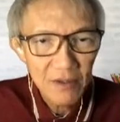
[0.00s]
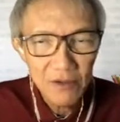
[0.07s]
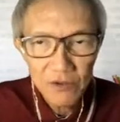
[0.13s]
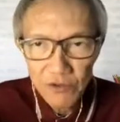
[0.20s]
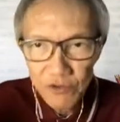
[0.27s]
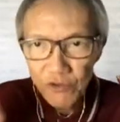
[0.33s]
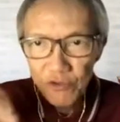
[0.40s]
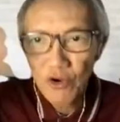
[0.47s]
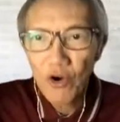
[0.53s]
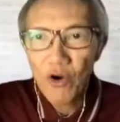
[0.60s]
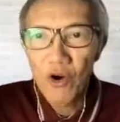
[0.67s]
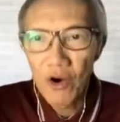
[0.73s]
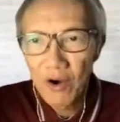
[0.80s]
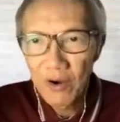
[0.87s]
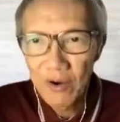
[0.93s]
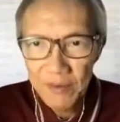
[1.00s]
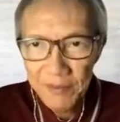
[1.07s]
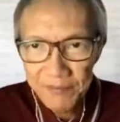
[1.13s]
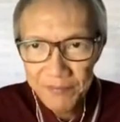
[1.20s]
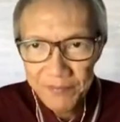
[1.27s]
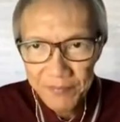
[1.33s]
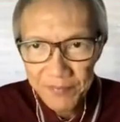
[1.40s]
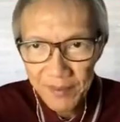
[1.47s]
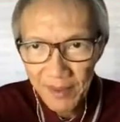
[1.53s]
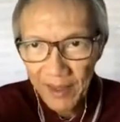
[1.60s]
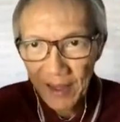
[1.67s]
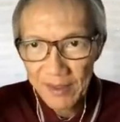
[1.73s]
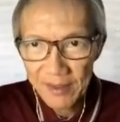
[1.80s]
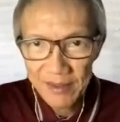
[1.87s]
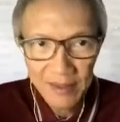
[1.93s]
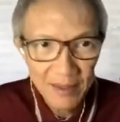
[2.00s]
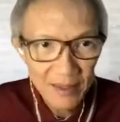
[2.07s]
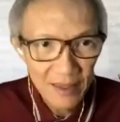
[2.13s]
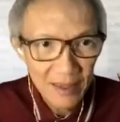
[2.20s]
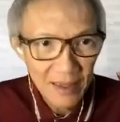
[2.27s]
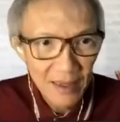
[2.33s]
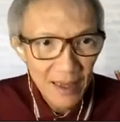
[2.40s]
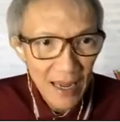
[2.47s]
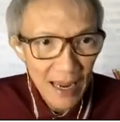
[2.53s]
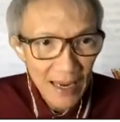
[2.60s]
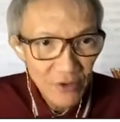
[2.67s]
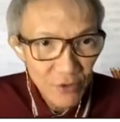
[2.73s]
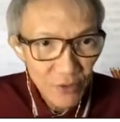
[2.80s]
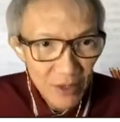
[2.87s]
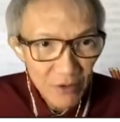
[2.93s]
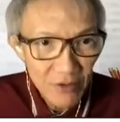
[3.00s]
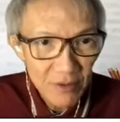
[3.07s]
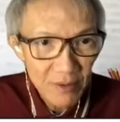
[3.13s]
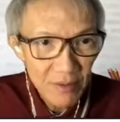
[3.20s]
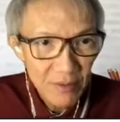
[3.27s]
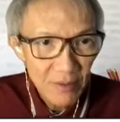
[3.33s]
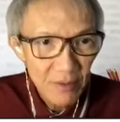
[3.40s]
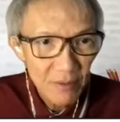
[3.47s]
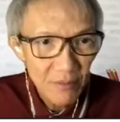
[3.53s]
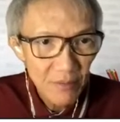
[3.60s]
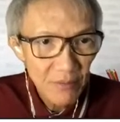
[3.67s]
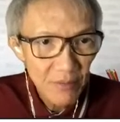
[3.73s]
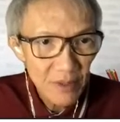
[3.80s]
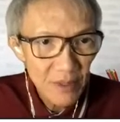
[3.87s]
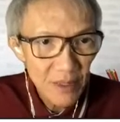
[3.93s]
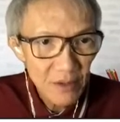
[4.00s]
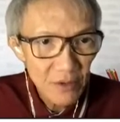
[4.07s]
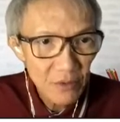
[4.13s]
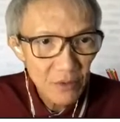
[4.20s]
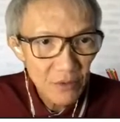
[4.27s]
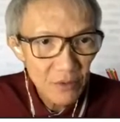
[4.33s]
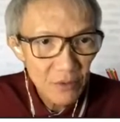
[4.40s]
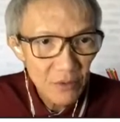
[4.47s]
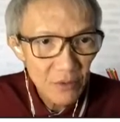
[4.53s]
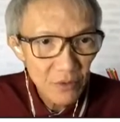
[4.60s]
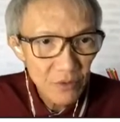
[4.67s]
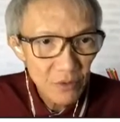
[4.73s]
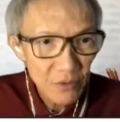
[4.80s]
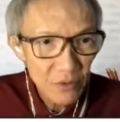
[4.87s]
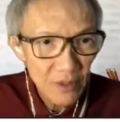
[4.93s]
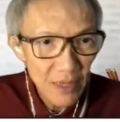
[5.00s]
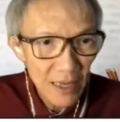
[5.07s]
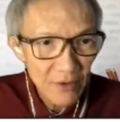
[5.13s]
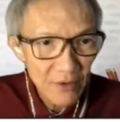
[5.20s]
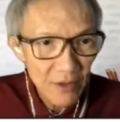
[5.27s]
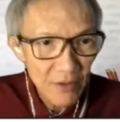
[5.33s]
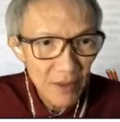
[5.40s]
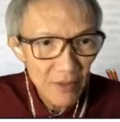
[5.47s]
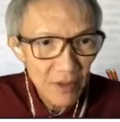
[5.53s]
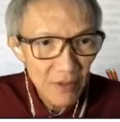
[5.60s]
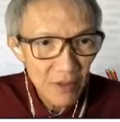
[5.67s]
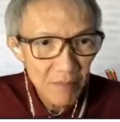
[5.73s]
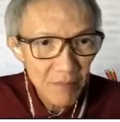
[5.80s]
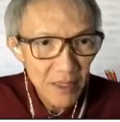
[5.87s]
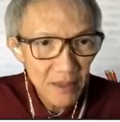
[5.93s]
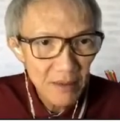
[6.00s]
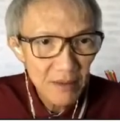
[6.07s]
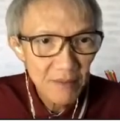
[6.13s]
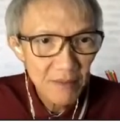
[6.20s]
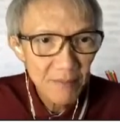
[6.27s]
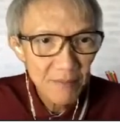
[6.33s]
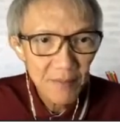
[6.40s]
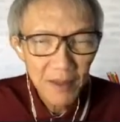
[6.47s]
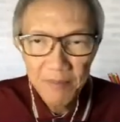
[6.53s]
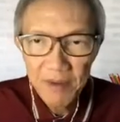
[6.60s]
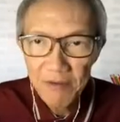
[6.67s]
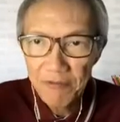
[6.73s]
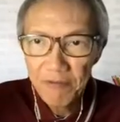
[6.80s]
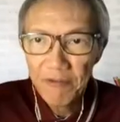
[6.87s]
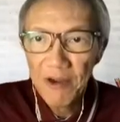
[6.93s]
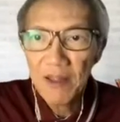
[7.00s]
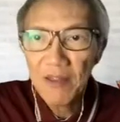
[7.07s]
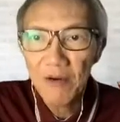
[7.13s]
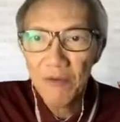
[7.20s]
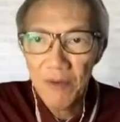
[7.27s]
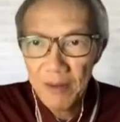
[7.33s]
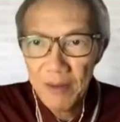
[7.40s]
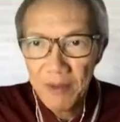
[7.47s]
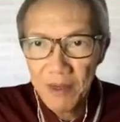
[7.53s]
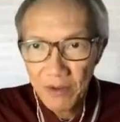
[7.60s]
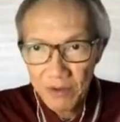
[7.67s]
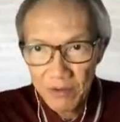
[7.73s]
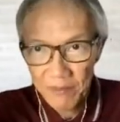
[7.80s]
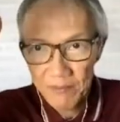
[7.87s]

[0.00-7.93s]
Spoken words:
stored at the address. We need to use the address that is a bit further away, because